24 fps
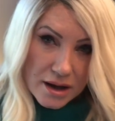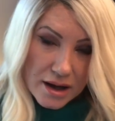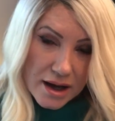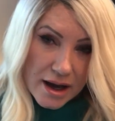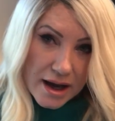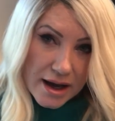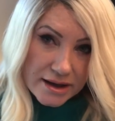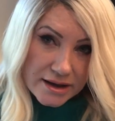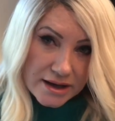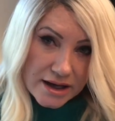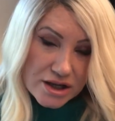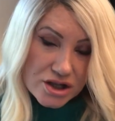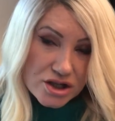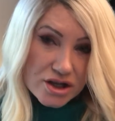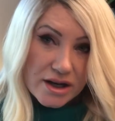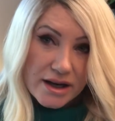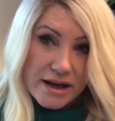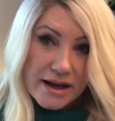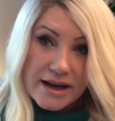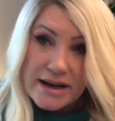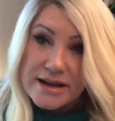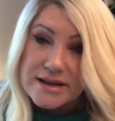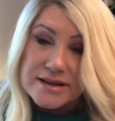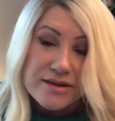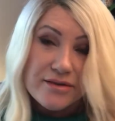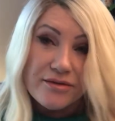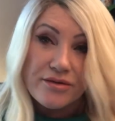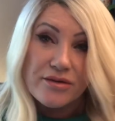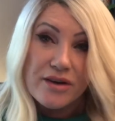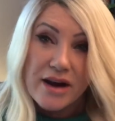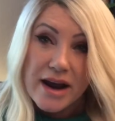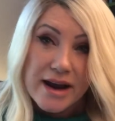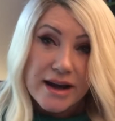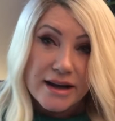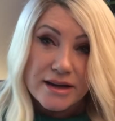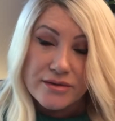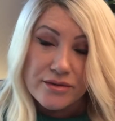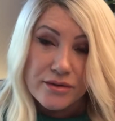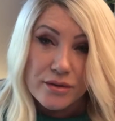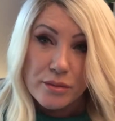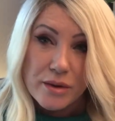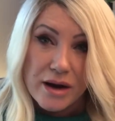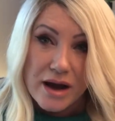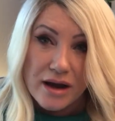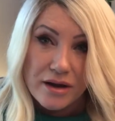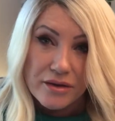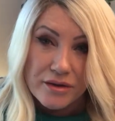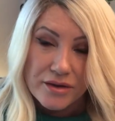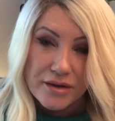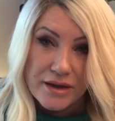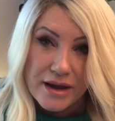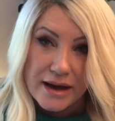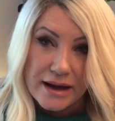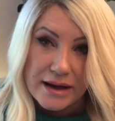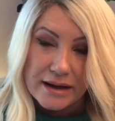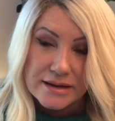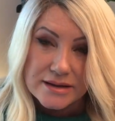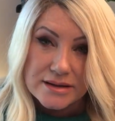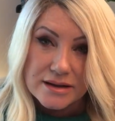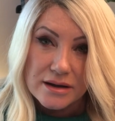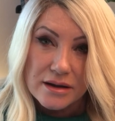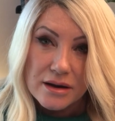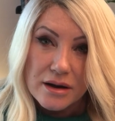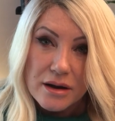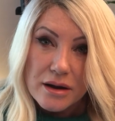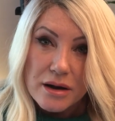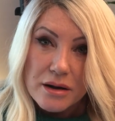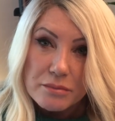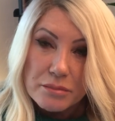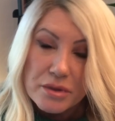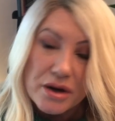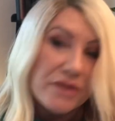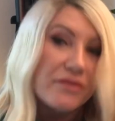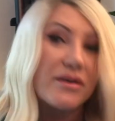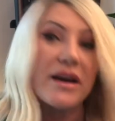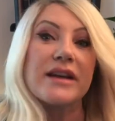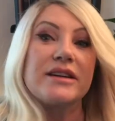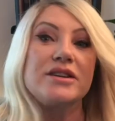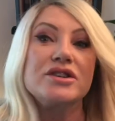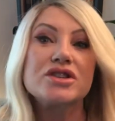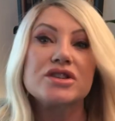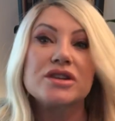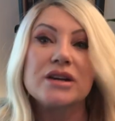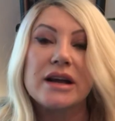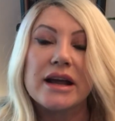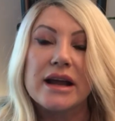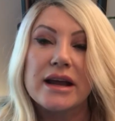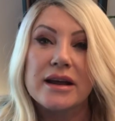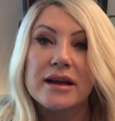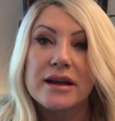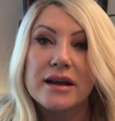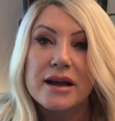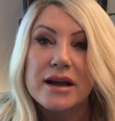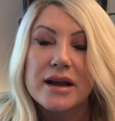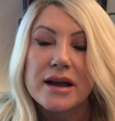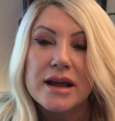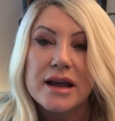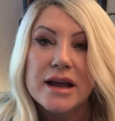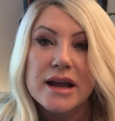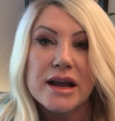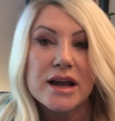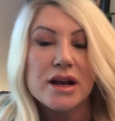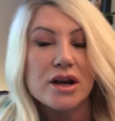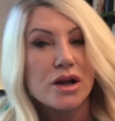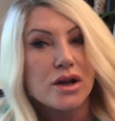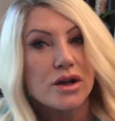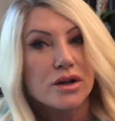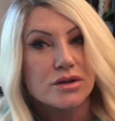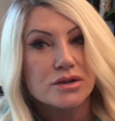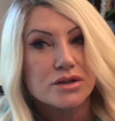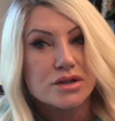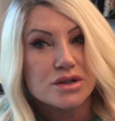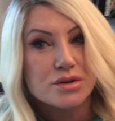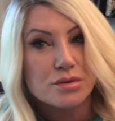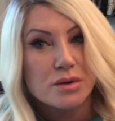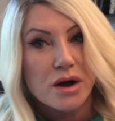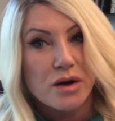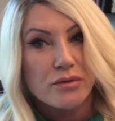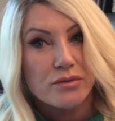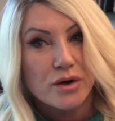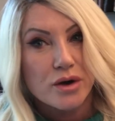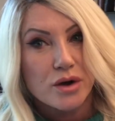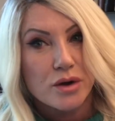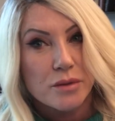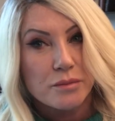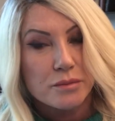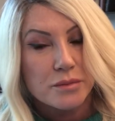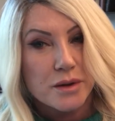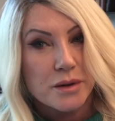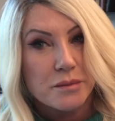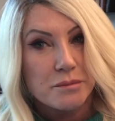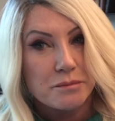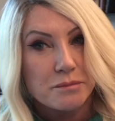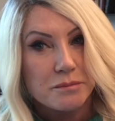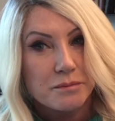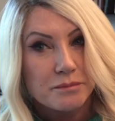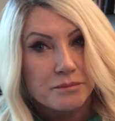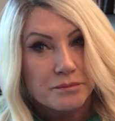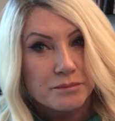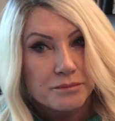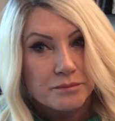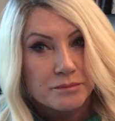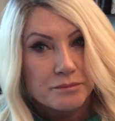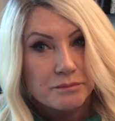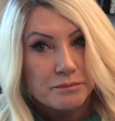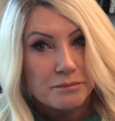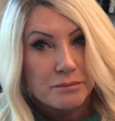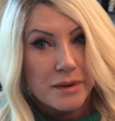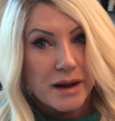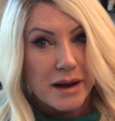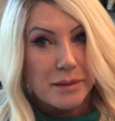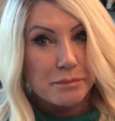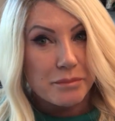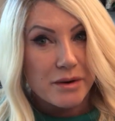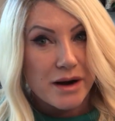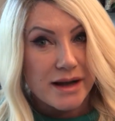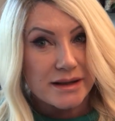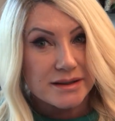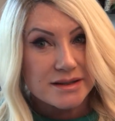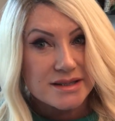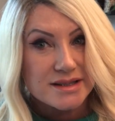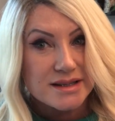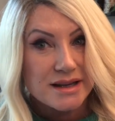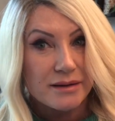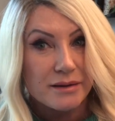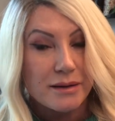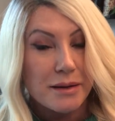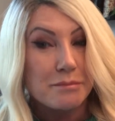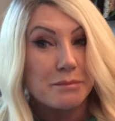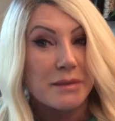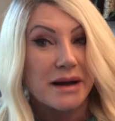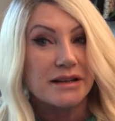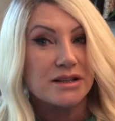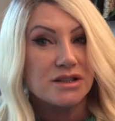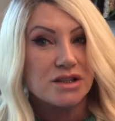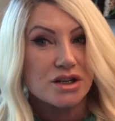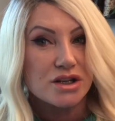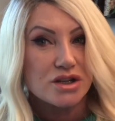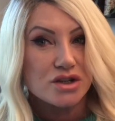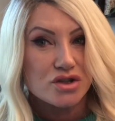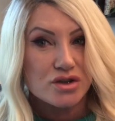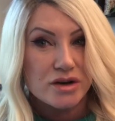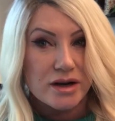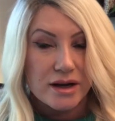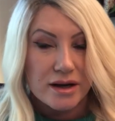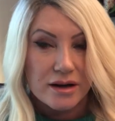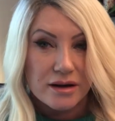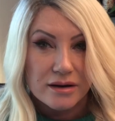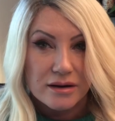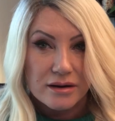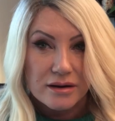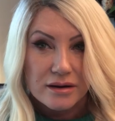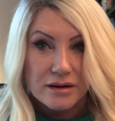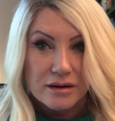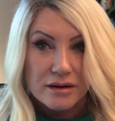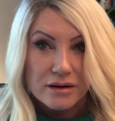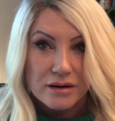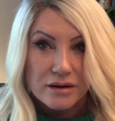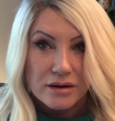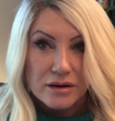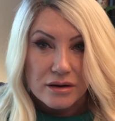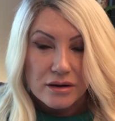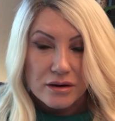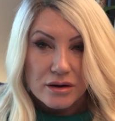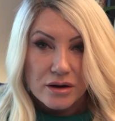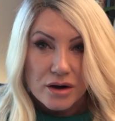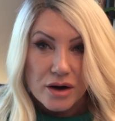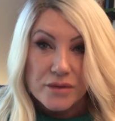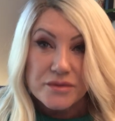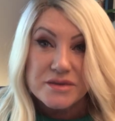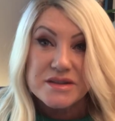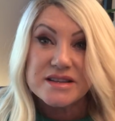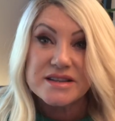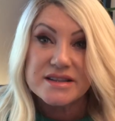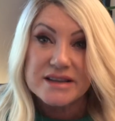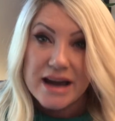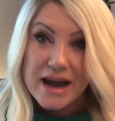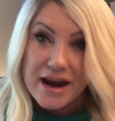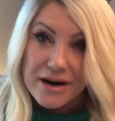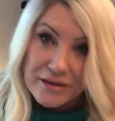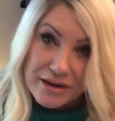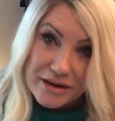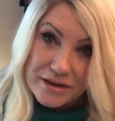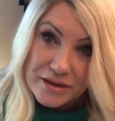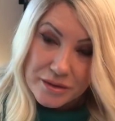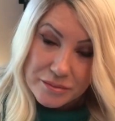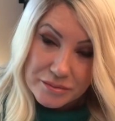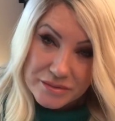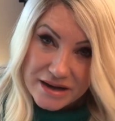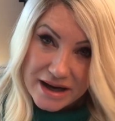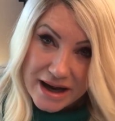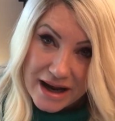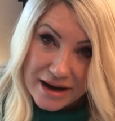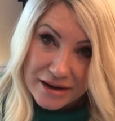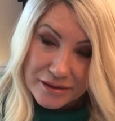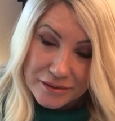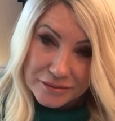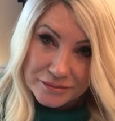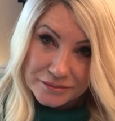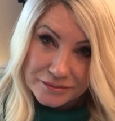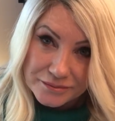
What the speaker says: Initially, he is afraid of the wild things, but eventually he learns to overcome them by practicing the magic trick of staring them down.